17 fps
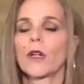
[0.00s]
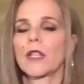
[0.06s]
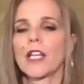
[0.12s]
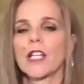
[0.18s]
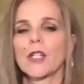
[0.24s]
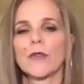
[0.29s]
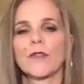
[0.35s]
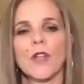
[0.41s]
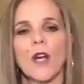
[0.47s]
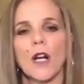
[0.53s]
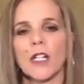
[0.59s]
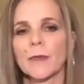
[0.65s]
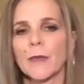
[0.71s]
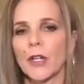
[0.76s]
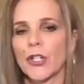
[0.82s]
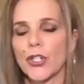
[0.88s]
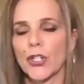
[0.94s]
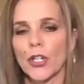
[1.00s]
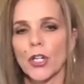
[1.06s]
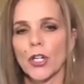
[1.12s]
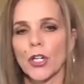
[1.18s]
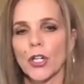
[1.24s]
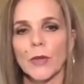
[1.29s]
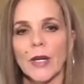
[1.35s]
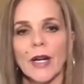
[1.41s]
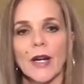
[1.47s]
things. We've talked about your
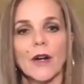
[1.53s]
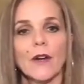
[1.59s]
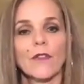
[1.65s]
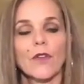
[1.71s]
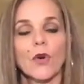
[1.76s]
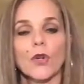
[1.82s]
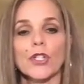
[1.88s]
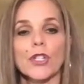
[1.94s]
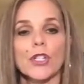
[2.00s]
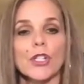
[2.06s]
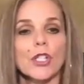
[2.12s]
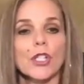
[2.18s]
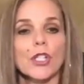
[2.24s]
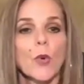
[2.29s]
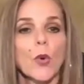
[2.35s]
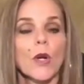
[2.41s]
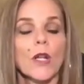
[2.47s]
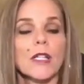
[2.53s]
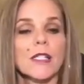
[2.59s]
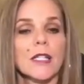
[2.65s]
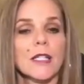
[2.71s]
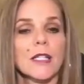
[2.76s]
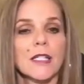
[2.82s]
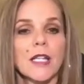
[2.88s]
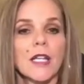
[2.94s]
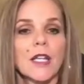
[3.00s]
career, and of course, the sport has
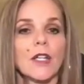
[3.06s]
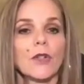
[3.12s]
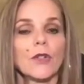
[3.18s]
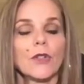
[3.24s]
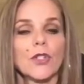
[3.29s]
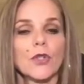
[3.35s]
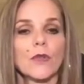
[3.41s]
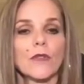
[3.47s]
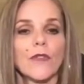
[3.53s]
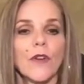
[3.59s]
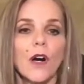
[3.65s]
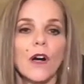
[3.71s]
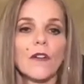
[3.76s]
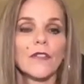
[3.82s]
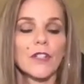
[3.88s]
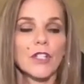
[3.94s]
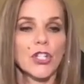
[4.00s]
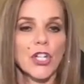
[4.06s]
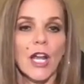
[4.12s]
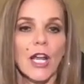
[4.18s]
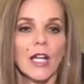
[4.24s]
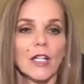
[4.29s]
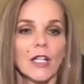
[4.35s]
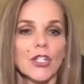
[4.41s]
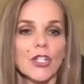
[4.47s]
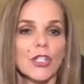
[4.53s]
continued to evolve and
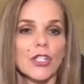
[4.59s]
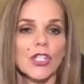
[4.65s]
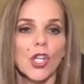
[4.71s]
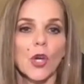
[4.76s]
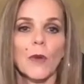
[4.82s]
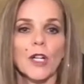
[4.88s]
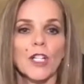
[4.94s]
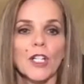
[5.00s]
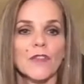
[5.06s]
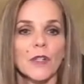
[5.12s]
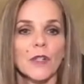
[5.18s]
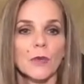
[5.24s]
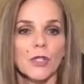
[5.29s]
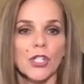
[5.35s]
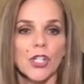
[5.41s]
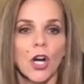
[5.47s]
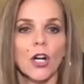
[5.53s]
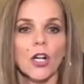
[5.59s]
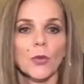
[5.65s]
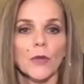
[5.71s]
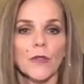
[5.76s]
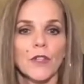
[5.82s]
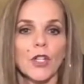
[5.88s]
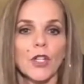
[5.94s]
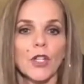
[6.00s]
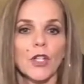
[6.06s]
change, and so much of it was started with
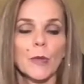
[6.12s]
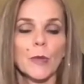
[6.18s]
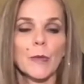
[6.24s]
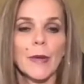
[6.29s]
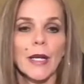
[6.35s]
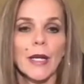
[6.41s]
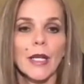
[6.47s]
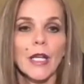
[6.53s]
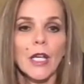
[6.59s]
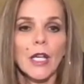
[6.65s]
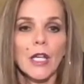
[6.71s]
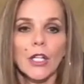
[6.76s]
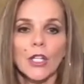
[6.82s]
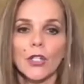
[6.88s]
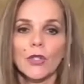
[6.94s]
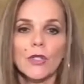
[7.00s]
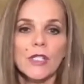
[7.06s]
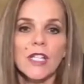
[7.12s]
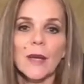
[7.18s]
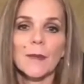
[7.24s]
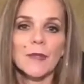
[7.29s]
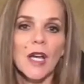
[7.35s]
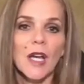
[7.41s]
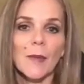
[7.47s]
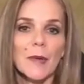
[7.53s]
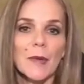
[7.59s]
you. But you stepped
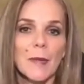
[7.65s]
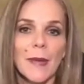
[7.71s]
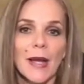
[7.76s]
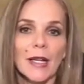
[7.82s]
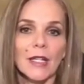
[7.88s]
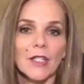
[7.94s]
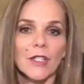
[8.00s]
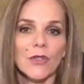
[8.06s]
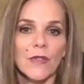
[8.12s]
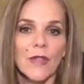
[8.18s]
up, I mean, back in two